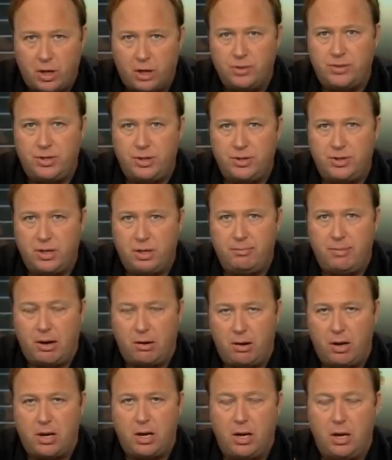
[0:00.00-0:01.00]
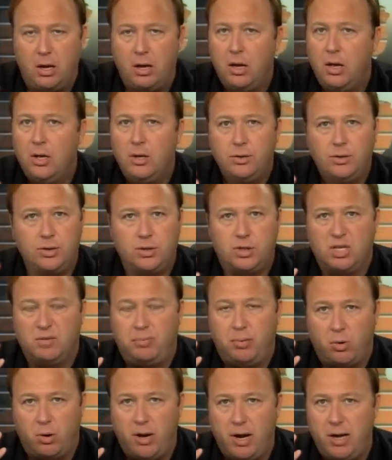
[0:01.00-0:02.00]
churches in America just
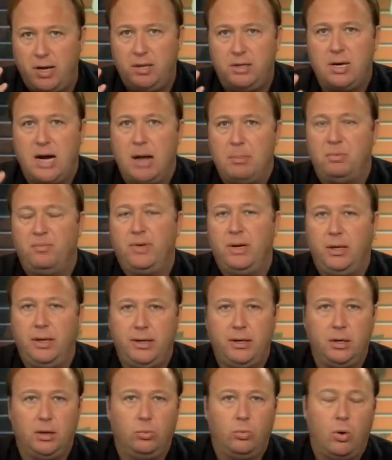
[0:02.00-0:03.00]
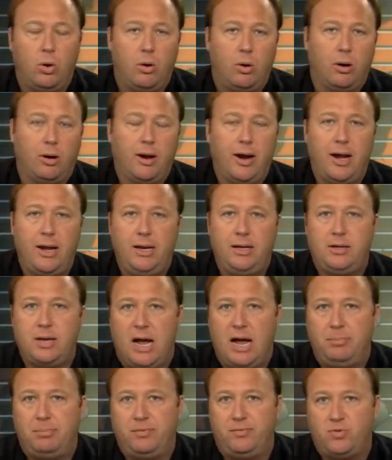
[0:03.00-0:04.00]
support any type of illegal war, any
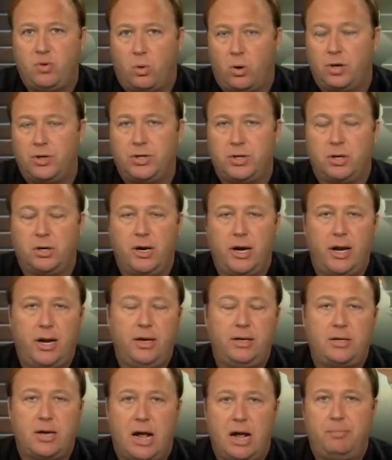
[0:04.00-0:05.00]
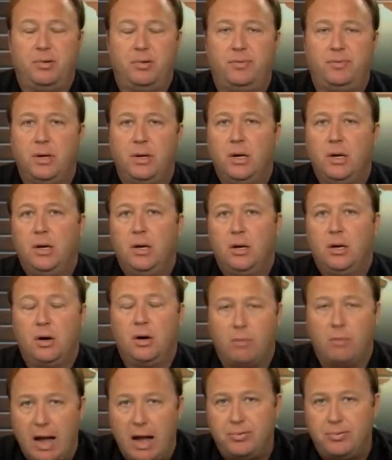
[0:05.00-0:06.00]
type of torture, any type of
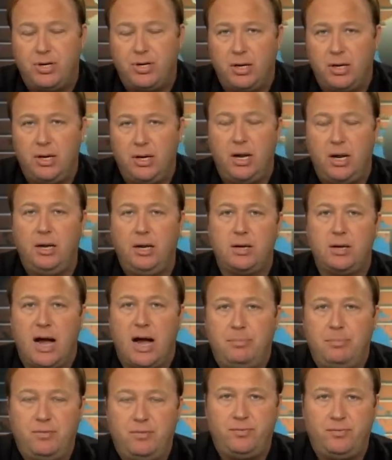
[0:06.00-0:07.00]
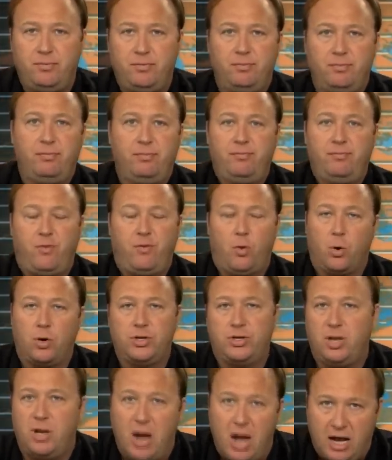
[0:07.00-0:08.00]
corruption, any type of
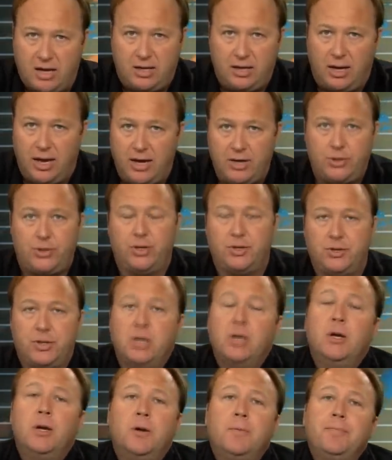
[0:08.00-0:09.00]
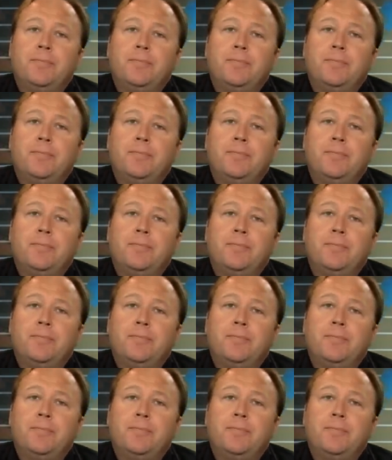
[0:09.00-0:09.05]
forced inoculations,